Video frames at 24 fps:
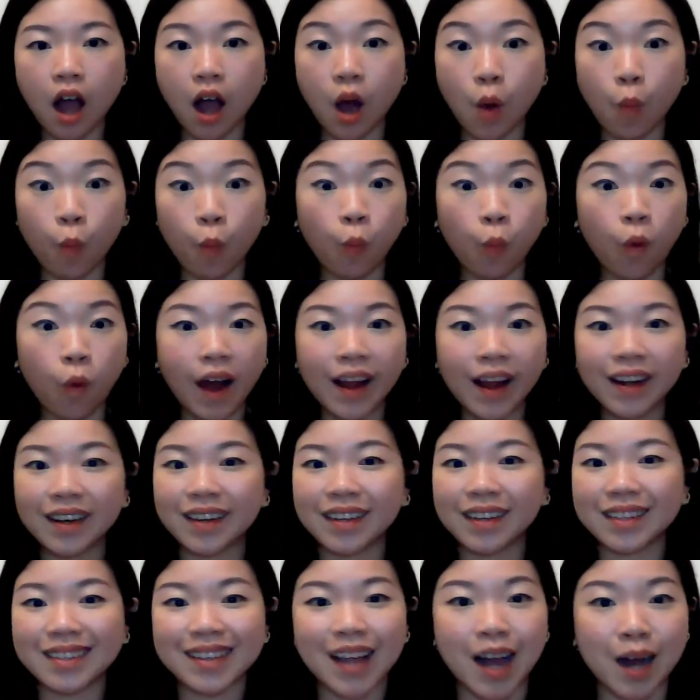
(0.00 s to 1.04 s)
what
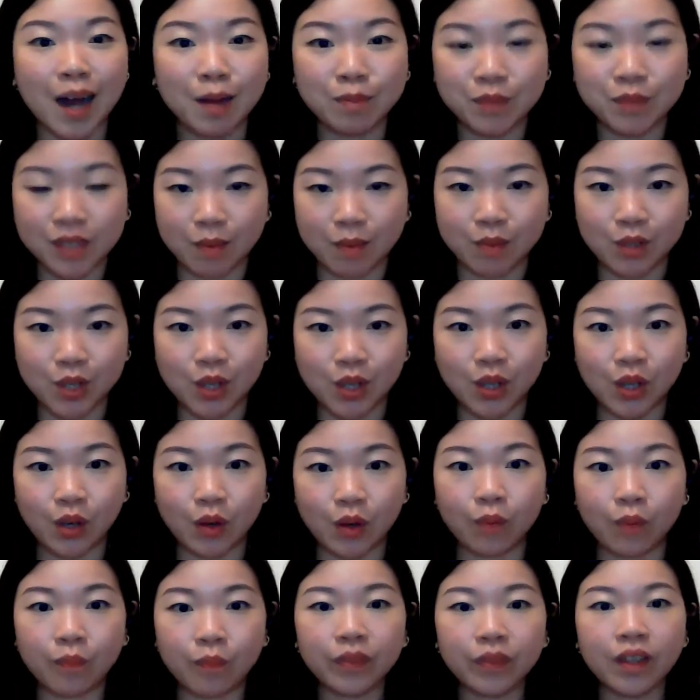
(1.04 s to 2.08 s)
comes up to you.
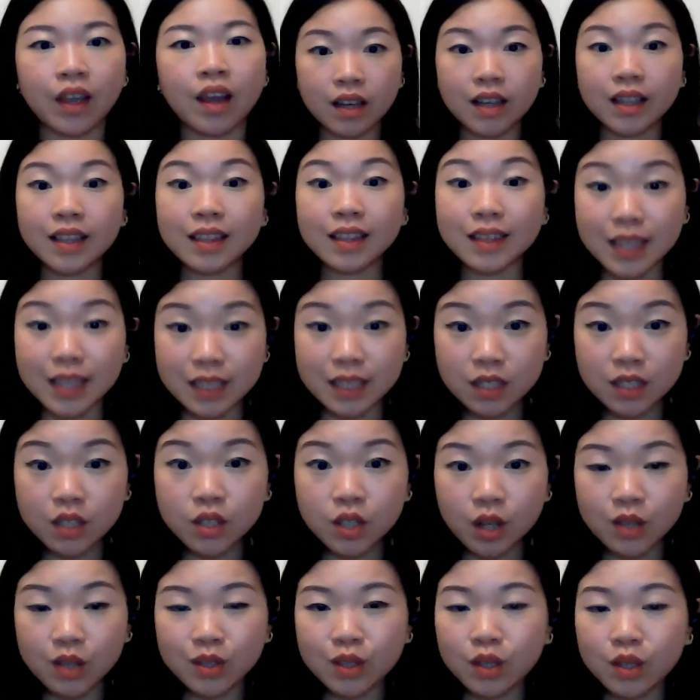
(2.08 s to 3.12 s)
This is
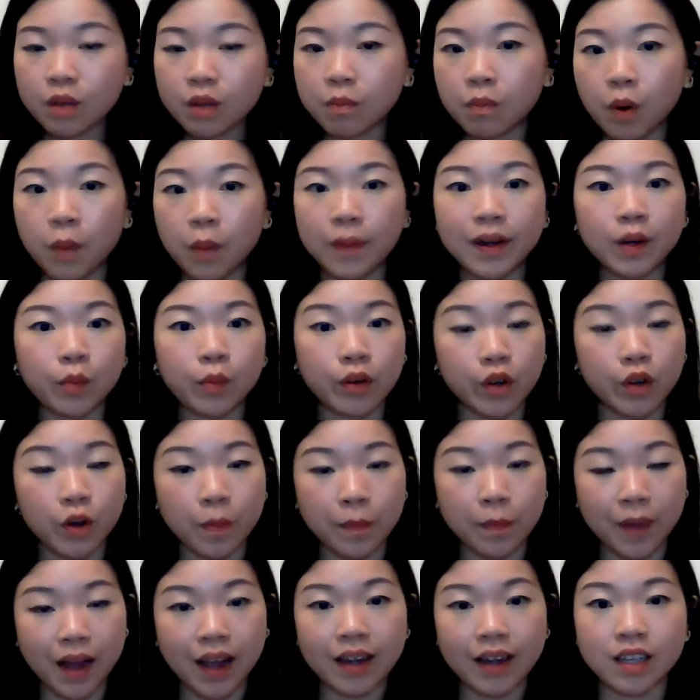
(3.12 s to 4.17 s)
also the moment when your
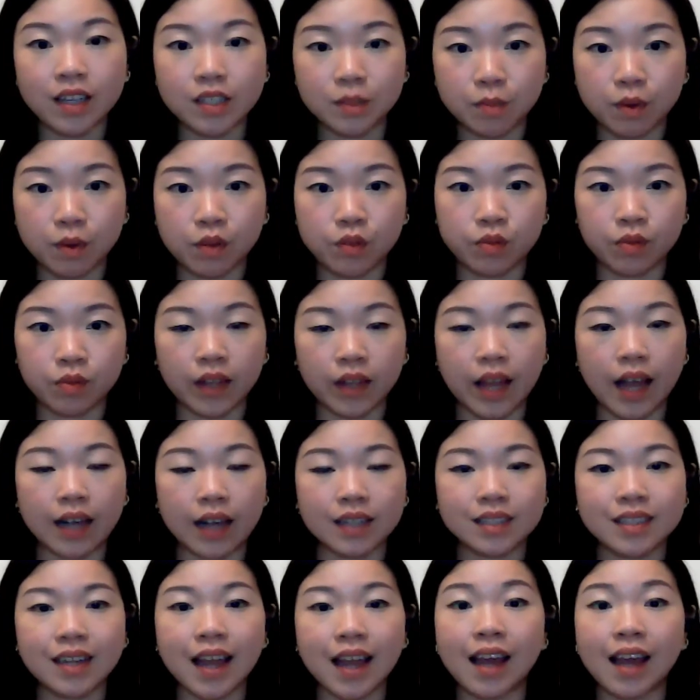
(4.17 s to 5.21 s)
mind is most
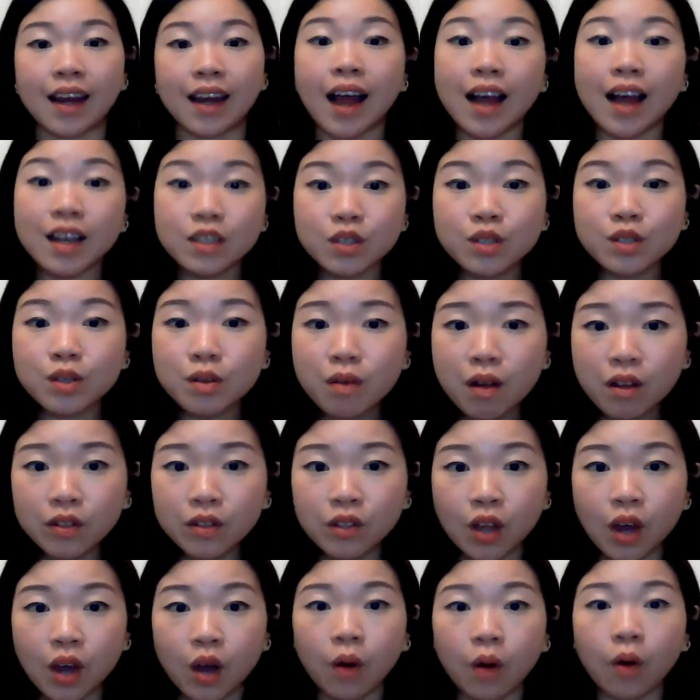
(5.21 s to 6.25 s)
relaxed. And as you all
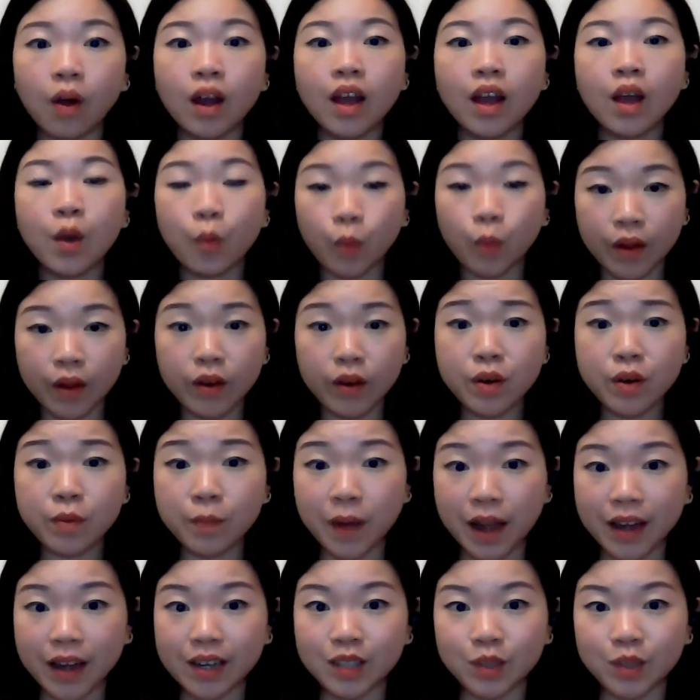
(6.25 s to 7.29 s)
know, when your
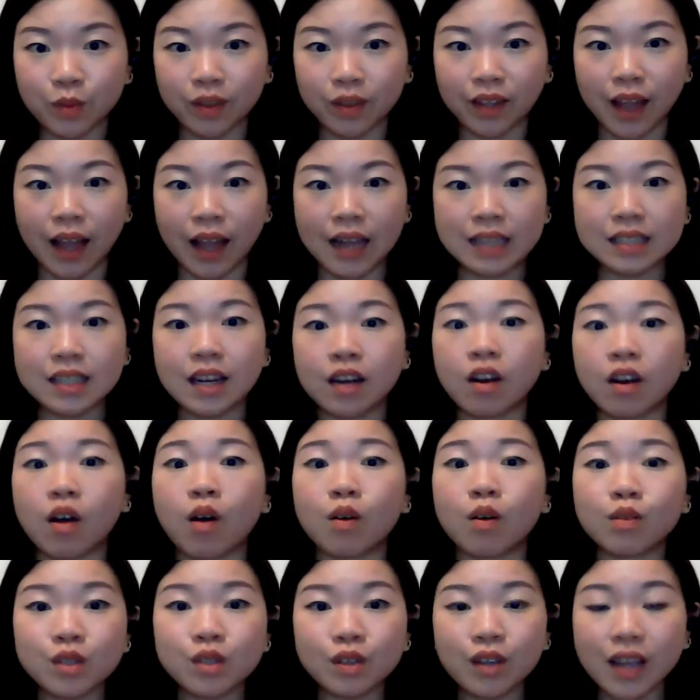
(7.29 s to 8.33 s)
mind is relaxed, it
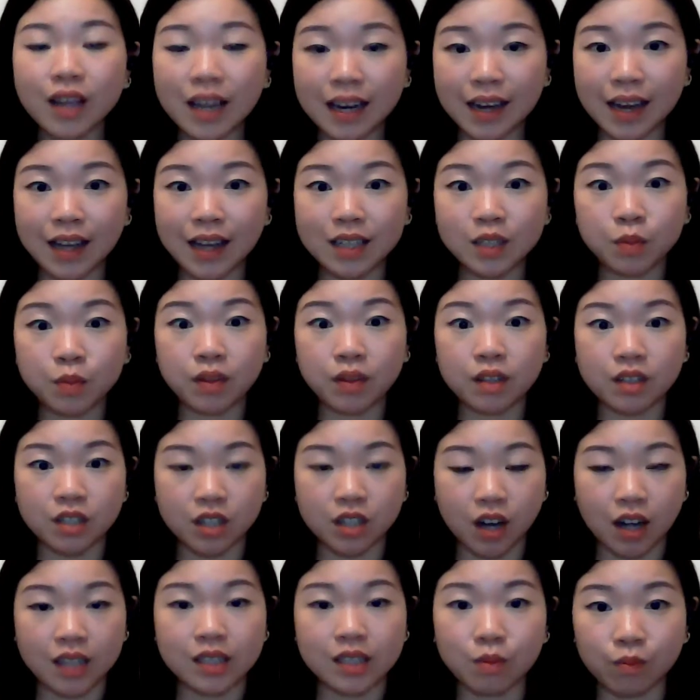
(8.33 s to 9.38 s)
also connects with the
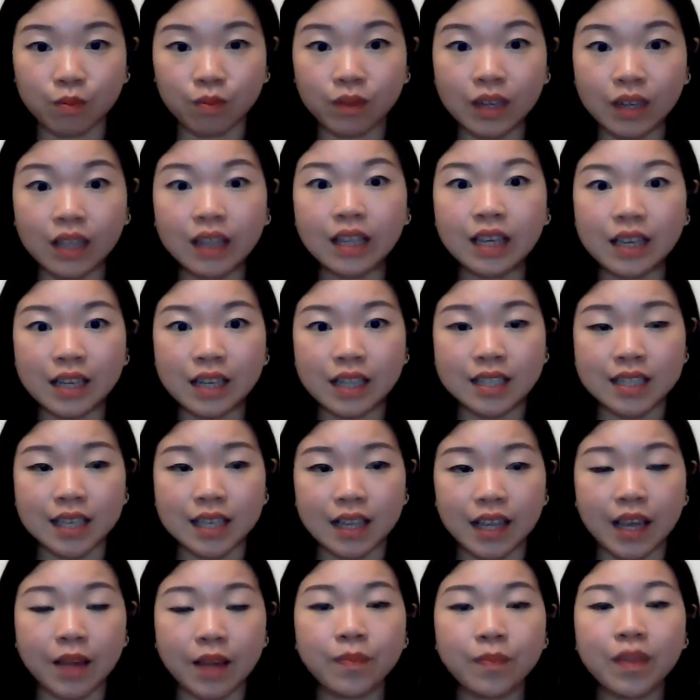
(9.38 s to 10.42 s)
dots really
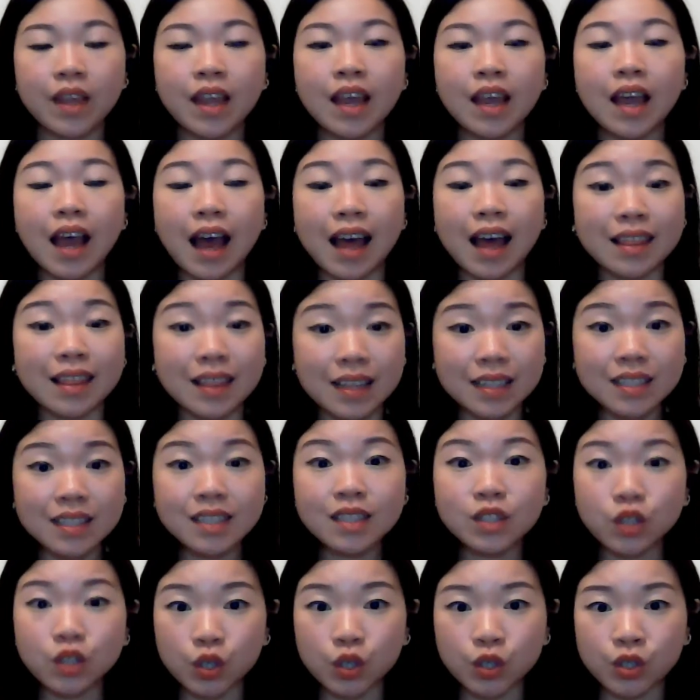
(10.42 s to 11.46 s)
easily. And this
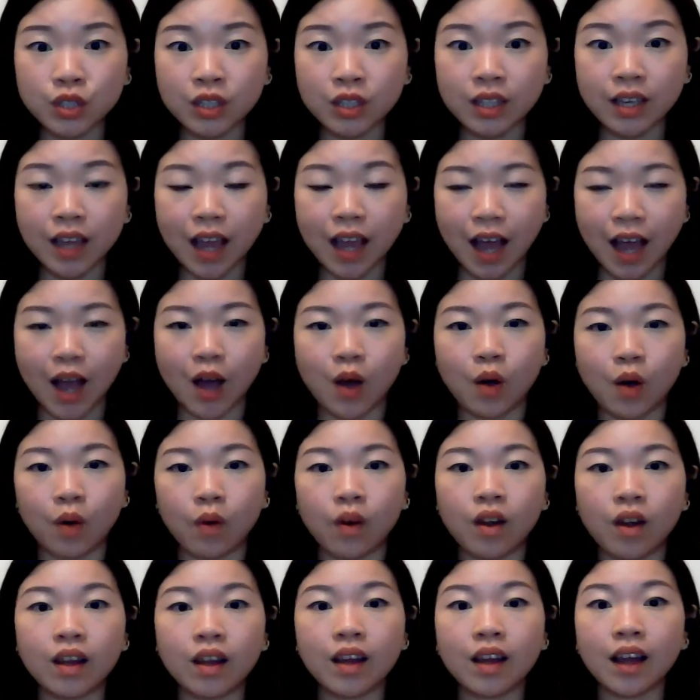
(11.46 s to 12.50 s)
is usually how
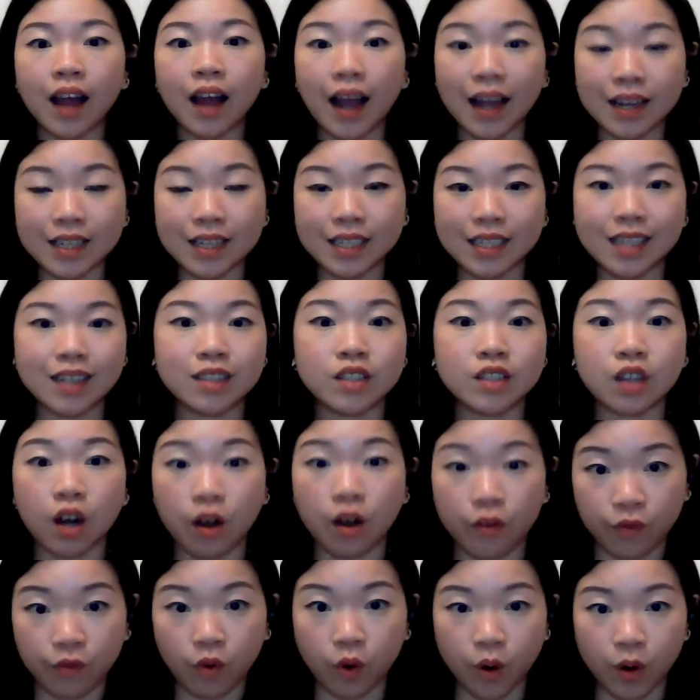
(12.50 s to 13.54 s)
ideas are
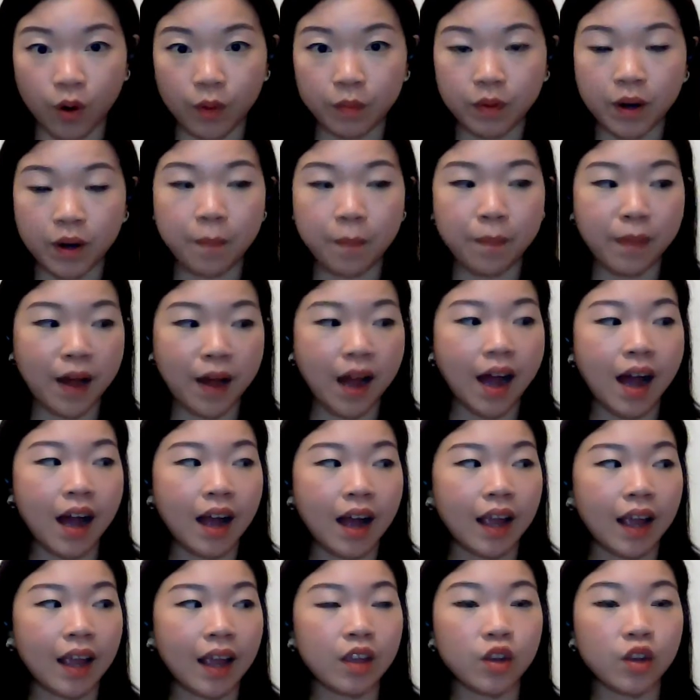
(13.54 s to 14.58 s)
formed,
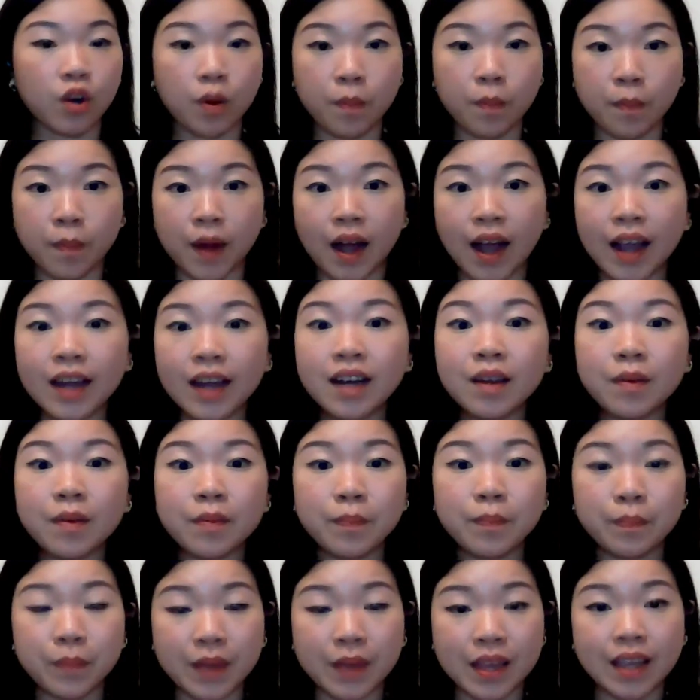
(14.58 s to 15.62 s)
by your mind
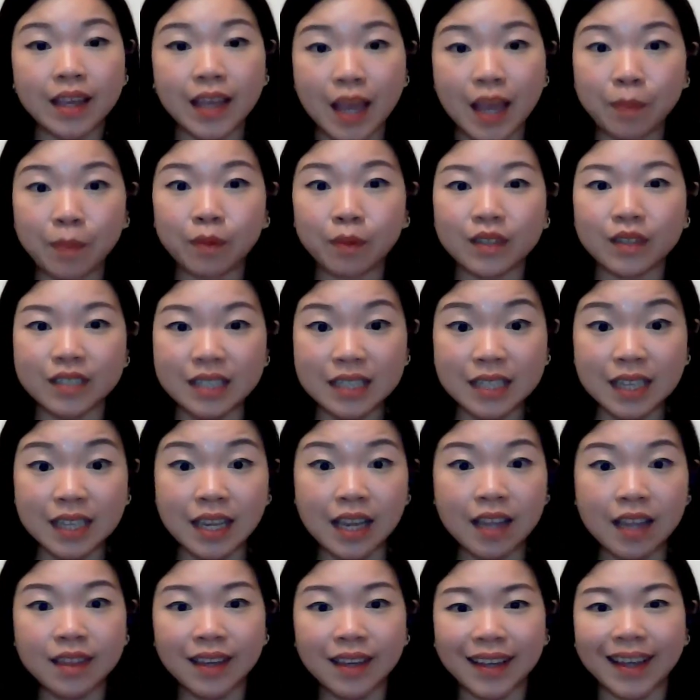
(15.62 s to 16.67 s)
being able to see
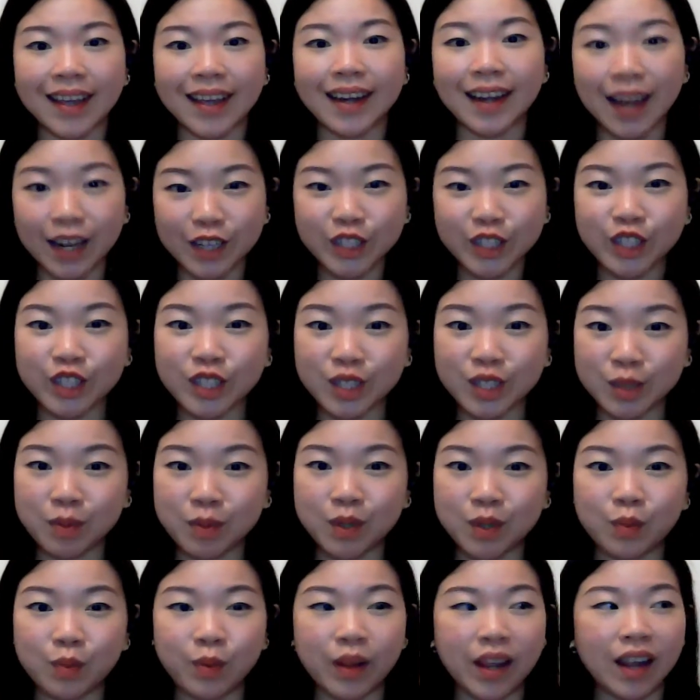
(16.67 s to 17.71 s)
the connections
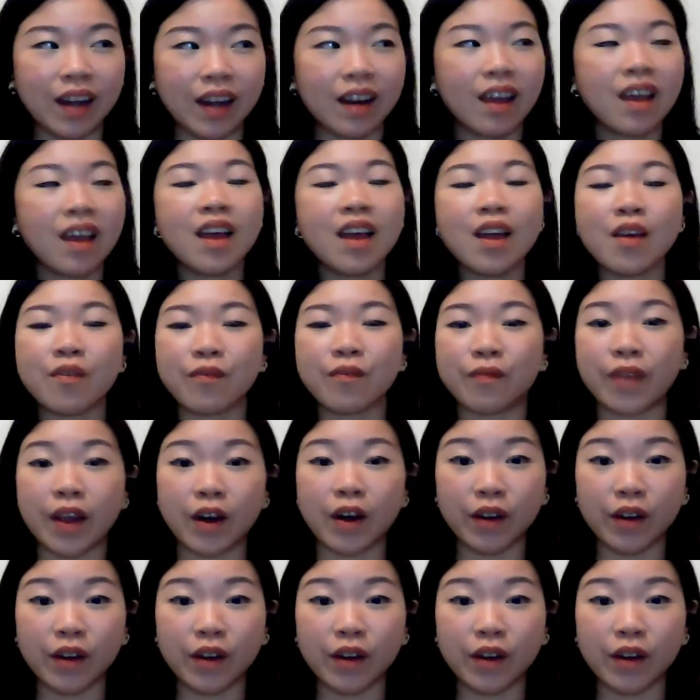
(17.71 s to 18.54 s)
between very